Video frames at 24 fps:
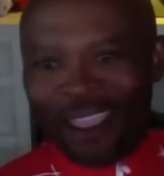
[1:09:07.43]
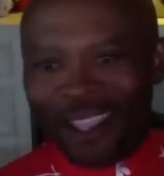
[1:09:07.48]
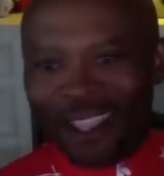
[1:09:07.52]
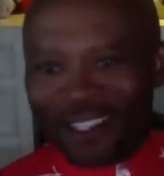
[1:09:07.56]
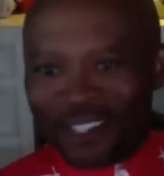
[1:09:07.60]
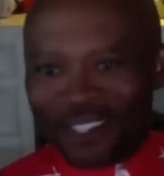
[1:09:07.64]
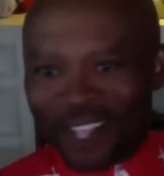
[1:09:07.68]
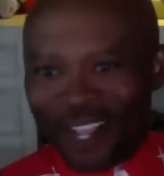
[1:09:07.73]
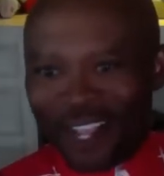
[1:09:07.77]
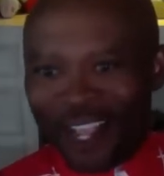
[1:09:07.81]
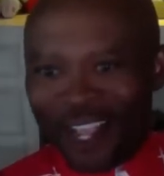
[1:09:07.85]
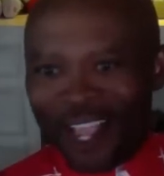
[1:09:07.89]
he
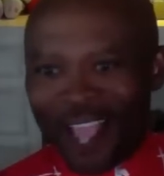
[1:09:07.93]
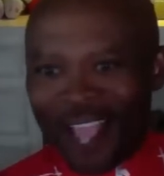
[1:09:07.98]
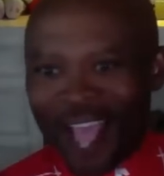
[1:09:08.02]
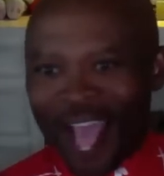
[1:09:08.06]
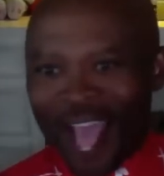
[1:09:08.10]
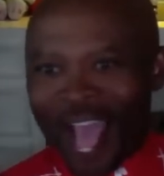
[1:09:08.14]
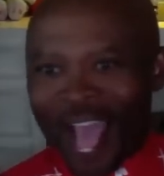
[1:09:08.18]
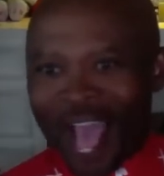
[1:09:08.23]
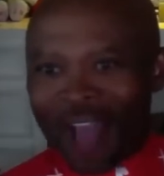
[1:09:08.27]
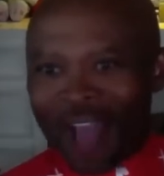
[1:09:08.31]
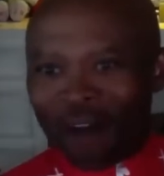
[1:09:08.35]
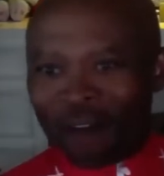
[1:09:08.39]
said,
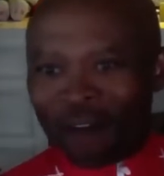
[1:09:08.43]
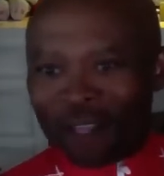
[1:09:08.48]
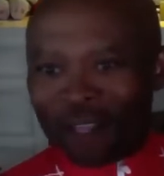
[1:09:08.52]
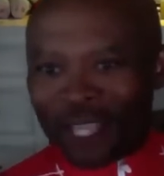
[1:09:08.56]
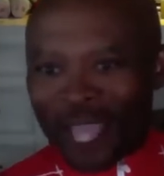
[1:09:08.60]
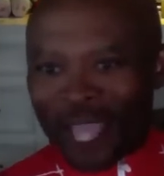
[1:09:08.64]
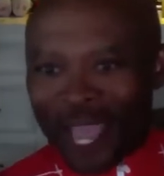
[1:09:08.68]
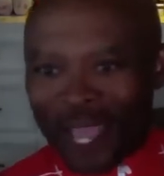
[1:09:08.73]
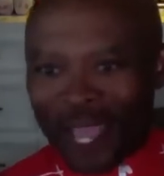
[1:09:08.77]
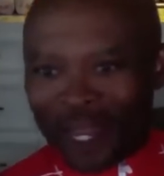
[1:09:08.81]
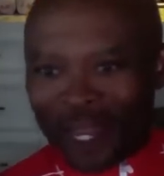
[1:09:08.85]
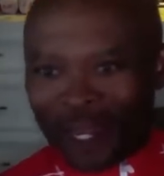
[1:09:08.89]
How
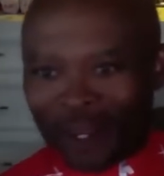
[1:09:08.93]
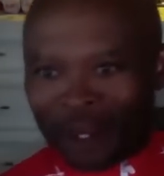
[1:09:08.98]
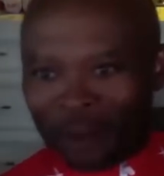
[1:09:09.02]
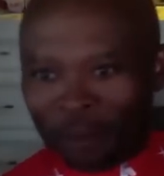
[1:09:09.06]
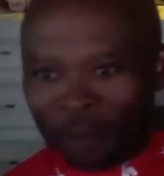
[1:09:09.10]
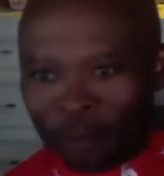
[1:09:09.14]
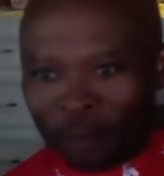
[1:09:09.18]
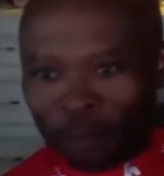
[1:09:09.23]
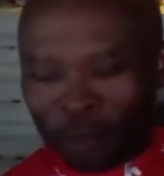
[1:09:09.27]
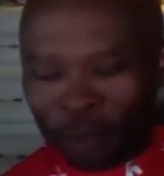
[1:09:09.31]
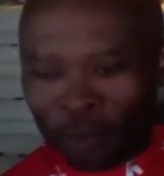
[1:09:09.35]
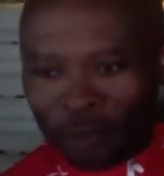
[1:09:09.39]
can I
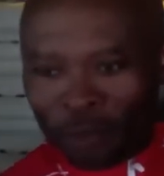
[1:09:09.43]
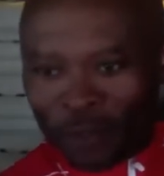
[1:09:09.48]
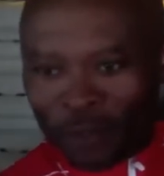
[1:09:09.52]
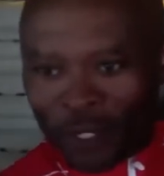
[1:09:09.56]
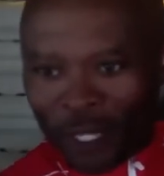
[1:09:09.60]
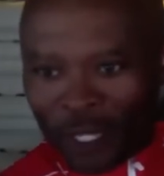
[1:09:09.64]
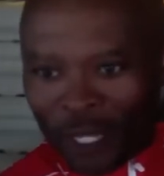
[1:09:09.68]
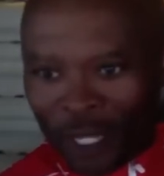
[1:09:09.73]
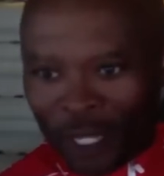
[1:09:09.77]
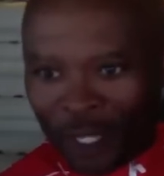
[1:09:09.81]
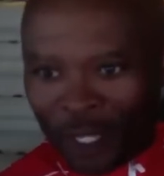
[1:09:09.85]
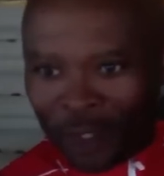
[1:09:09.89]
improve in
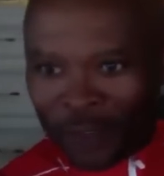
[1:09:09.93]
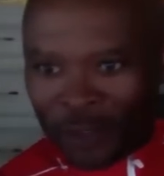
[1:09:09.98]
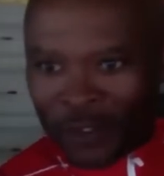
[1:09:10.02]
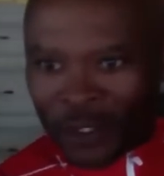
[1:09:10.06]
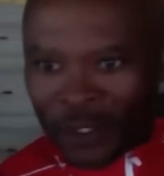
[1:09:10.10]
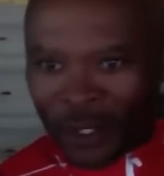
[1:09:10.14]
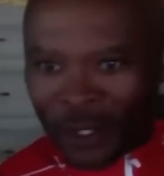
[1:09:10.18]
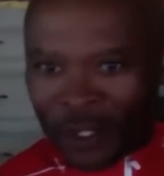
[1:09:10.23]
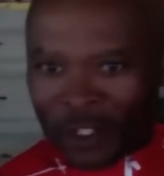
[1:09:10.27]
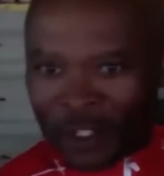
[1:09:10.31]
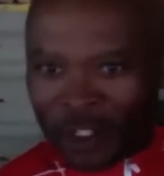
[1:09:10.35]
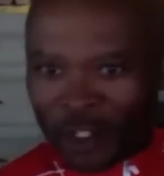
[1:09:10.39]
the hills?
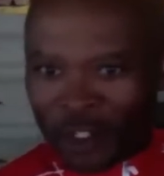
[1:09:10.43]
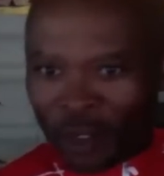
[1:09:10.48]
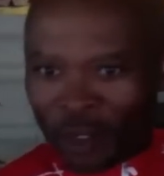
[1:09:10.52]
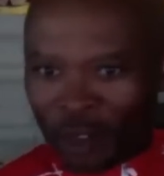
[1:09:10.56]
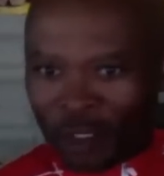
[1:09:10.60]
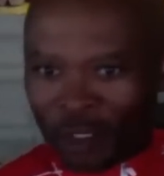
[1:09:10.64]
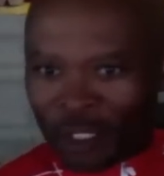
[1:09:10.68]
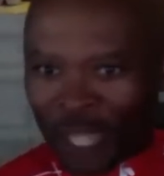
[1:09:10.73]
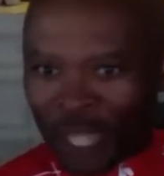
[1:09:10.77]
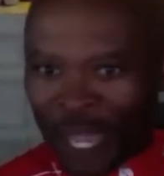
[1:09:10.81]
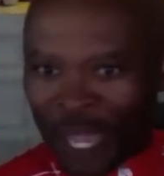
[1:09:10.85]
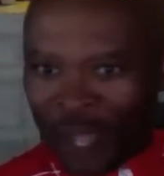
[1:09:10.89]
Cause
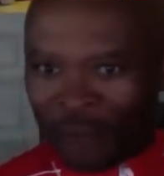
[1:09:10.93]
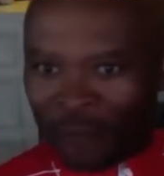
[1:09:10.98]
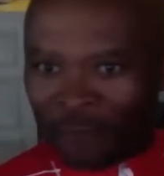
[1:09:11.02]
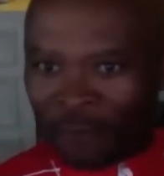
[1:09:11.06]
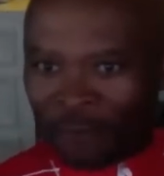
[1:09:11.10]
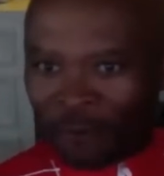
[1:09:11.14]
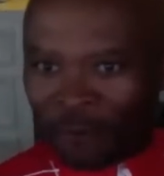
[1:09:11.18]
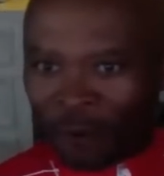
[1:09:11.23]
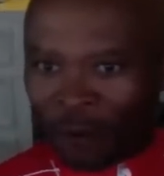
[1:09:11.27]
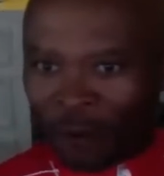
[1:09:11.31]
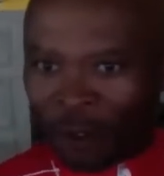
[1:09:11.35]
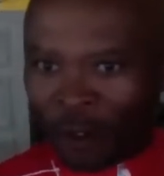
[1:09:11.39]
no time
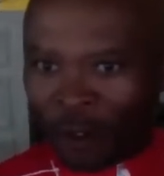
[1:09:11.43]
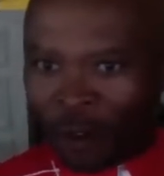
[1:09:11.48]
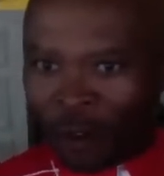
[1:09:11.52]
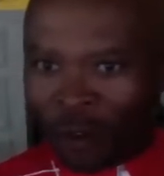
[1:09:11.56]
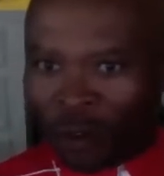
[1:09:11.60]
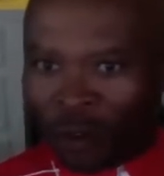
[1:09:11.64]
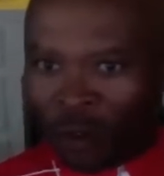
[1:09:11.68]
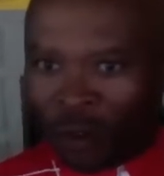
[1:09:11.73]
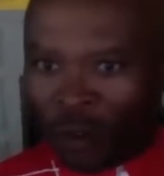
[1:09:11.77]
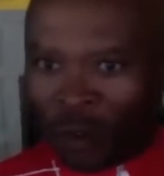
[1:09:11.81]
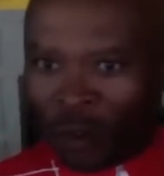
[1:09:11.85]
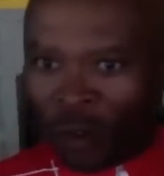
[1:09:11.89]
for
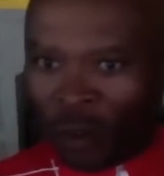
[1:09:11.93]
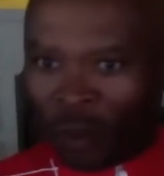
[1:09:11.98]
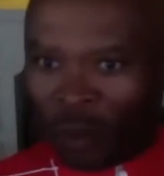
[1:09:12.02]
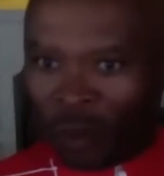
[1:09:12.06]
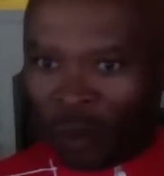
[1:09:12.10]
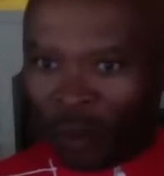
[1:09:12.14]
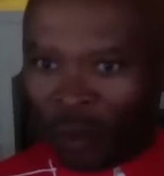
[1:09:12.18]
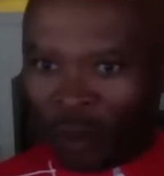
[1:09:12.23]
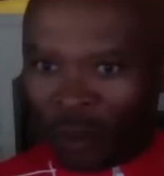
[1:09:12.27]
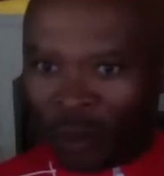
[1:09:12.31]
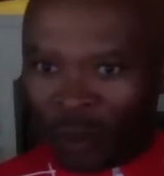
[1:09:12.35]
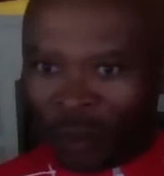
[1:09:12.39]

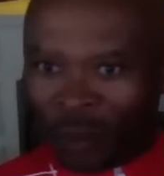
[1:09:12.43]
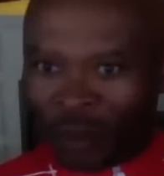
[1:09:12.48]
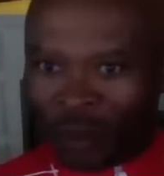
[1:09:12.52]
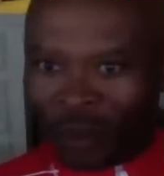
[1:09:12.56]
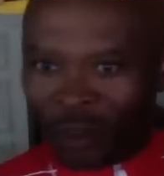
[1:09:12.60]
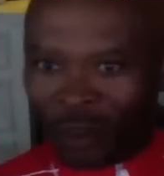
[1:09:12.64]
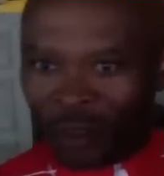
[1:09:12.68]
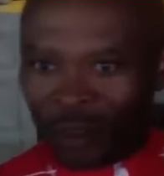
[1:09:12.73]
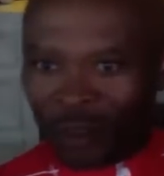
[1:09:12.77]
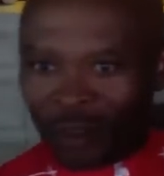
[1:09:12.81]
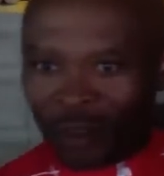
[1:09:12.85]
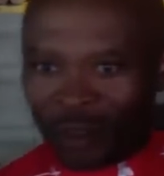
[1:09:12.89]
Google
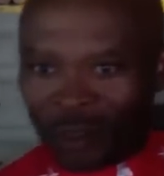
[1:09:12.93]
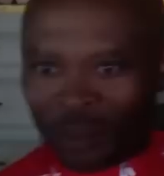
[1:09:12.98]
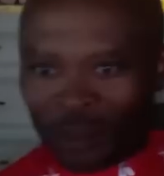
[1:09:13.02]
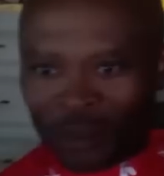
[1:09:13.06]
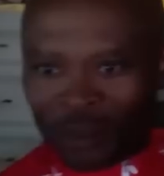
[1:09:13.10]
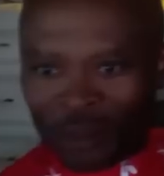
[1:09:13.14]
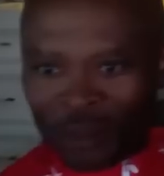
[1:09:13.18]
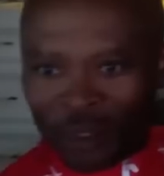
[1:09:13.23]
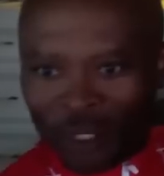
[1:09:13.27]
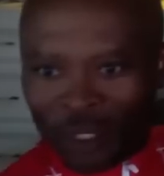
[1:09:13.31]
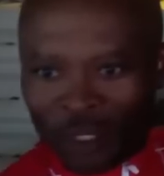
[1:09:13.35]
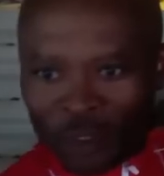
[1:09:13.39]

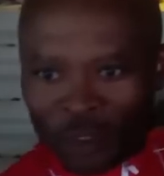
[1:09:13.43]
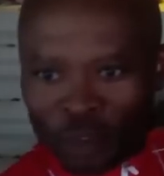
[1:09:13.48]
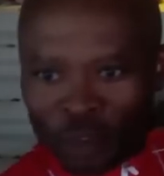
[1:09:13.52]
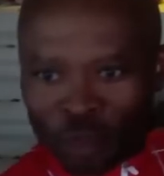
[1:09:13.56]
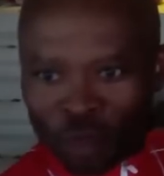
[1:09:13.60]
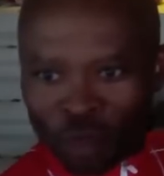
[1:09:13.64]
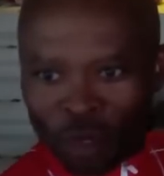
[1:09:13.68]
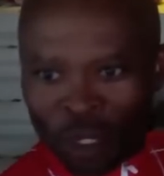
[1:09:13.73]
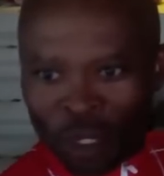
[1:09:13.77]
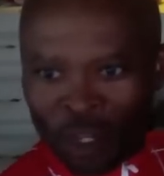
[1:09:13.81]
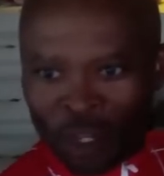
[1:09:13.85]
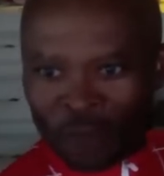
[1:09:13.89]
to hills
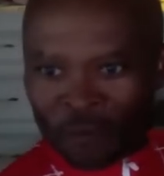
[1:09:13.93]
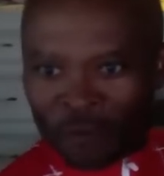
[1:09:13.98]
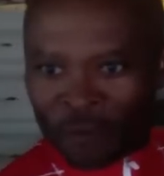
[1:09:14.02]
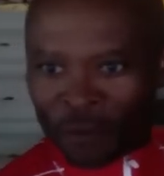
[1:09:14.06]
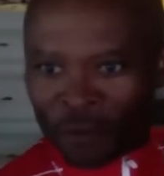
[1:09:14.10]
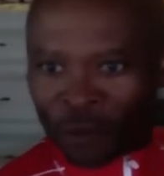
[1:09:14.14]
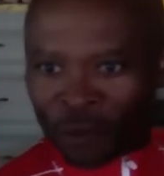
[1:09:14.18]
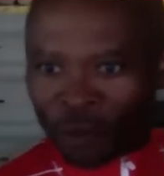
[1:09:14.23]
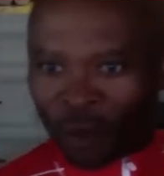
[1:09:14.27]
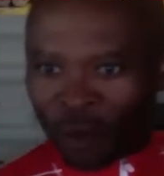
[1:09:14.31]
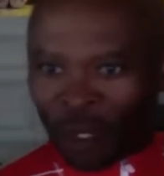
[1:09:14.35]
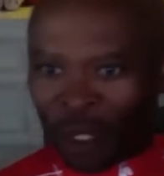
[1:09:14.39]
training for
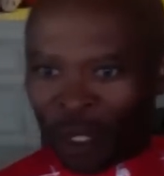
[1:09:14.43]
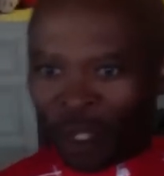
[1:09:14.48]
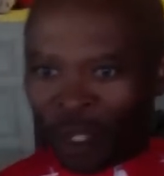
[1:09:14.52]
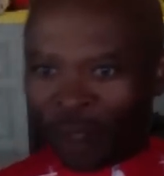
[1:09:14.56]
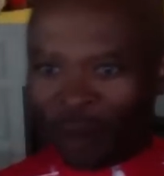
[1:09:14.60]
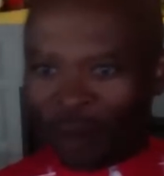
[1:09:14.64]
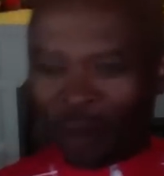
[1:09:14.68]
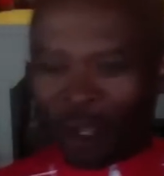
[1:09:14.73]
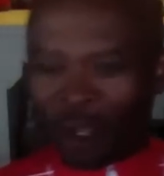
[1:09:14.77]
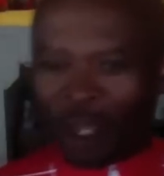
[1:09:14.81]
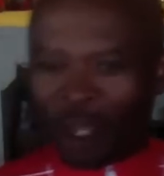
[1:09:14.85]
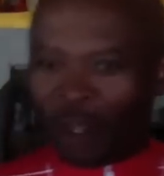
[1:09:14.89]

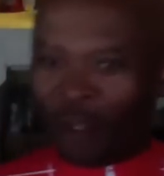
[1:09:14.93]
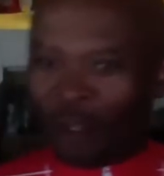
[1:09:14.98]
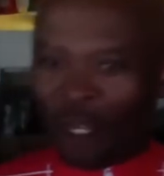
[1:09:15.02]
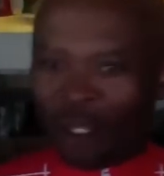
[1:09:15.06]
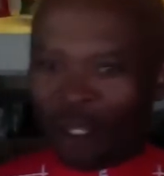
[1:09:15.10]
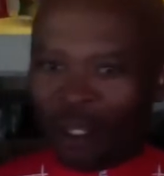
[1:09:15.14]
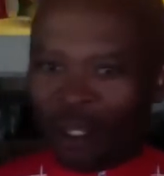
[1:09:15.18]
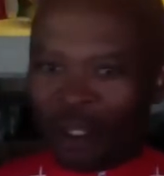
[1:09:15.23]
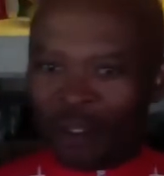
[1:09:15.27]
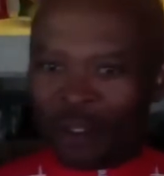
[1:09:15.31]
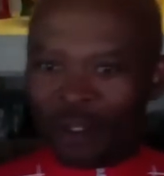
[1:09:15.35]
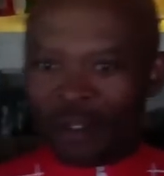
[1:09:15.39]
training. Okay, I
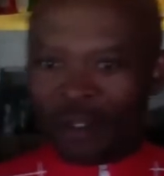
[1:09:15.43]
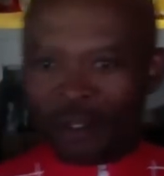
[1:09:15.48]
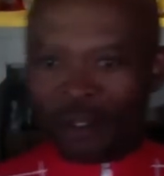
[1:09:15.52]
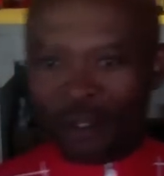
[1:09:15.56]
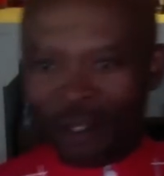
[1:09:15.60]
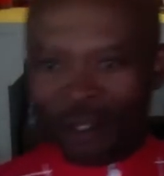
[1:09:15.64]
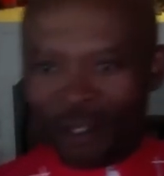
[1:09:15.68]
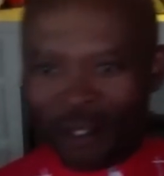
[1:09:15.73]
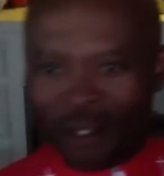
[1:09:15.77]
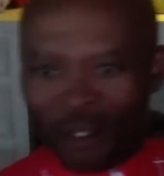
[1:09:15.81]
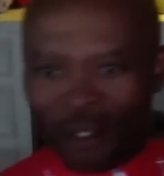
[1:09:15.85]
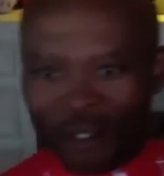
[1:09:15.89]
guess
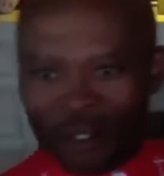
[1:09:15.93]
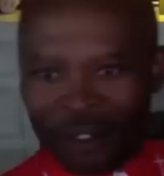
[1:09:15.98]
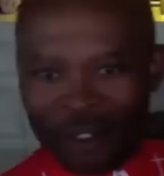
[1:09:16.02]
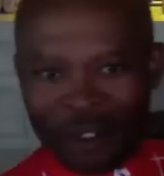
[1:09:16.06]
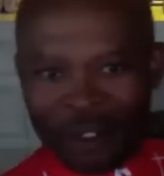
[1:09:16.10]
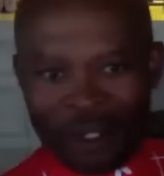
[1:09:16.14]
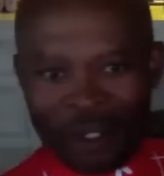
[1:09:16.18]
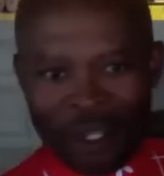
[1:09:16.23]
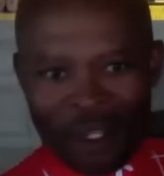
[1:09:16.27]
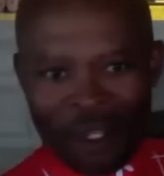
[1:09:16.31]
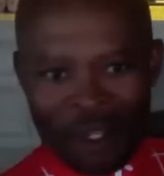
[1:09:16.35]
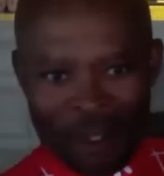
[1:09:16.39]

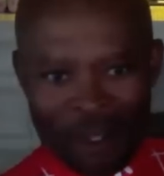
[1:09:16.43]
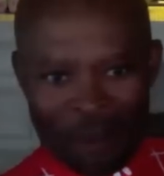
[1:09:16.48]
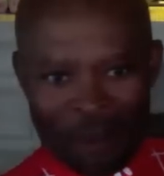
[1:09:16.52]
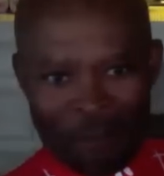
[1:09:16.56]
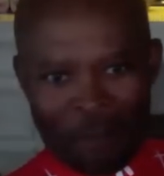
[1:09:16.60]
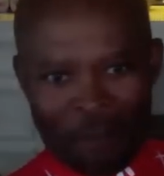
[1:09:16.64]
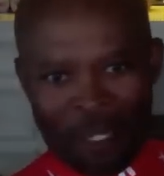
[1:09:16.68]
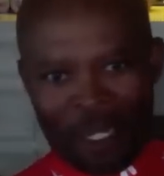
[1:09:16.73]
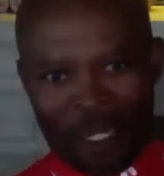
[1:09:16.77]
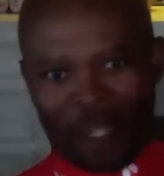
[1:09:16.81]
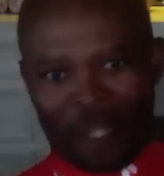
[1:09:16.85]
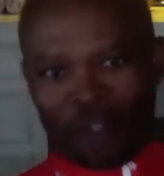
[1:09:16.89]

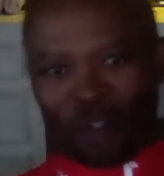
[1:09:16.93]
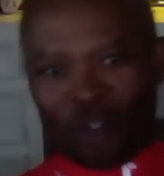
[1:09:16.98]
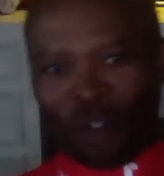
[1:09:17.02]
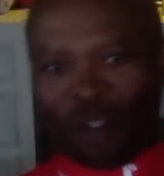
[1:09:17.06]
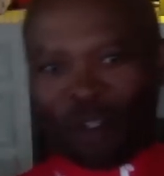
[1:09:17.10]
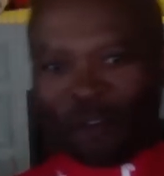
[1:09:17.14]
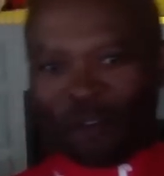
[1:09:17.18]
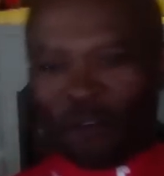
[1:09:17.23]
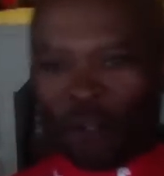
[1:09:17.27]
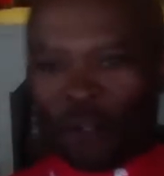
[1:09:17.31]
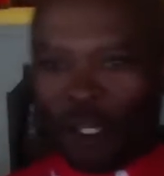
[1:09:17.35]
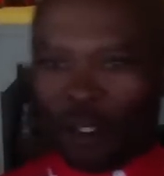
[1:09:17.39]
meaning to
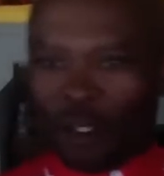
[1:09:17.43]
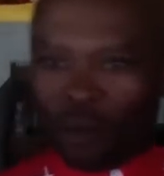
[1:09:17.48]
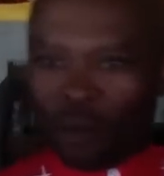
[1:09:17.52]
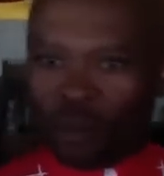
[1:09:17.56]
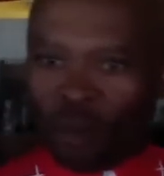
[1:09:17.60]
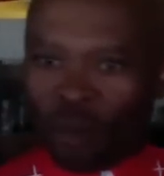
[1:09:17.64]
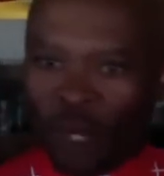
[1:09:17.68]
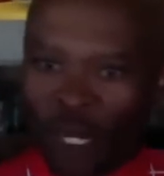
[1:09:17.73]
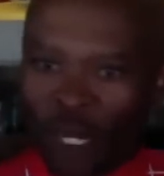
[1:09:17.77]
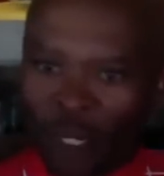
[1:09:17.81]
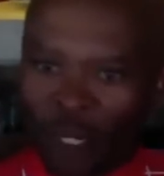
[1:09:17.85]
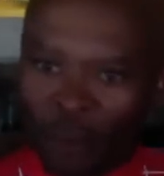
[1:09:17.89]
look for hill
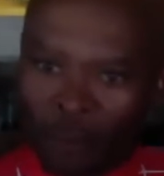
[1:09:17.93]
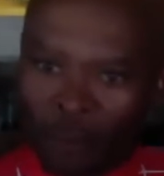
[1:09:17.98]
training.